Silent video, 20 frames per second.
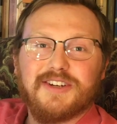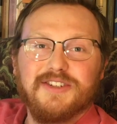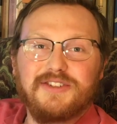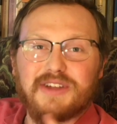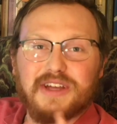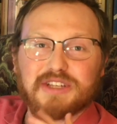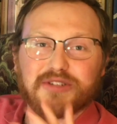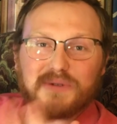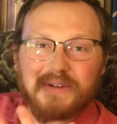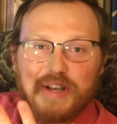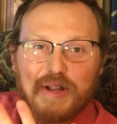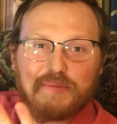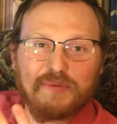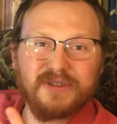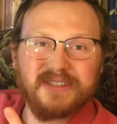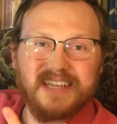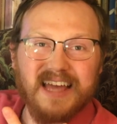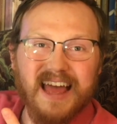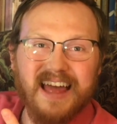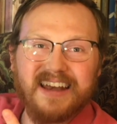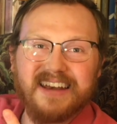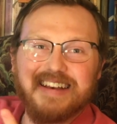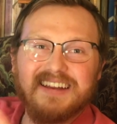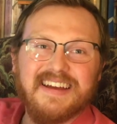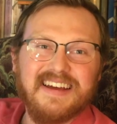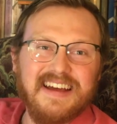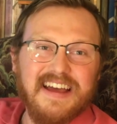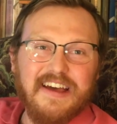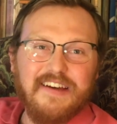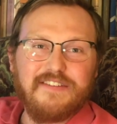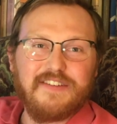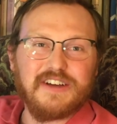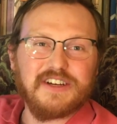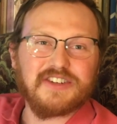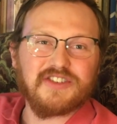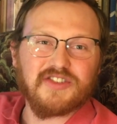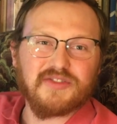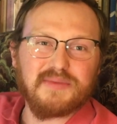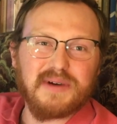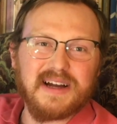So that's my number 10
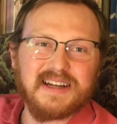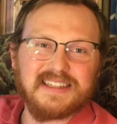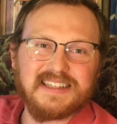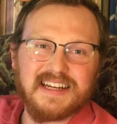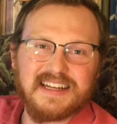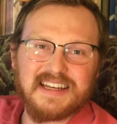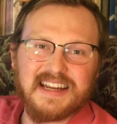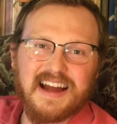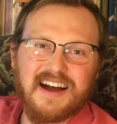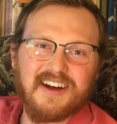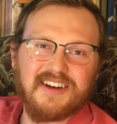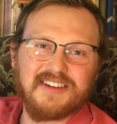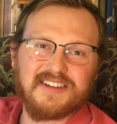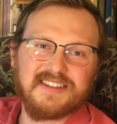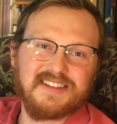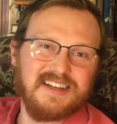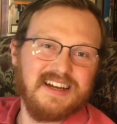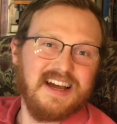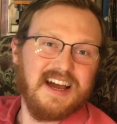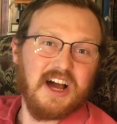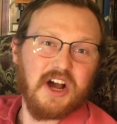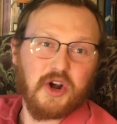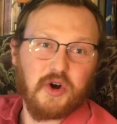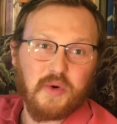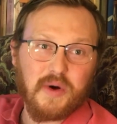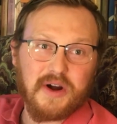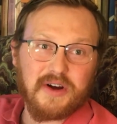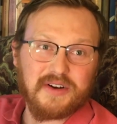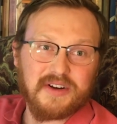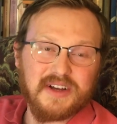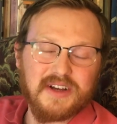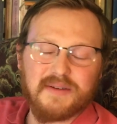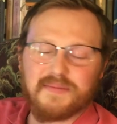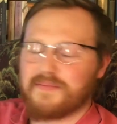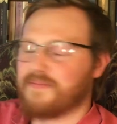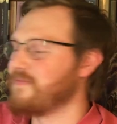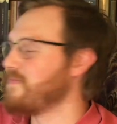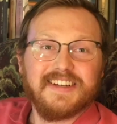fish for my 10-gallon aquarium.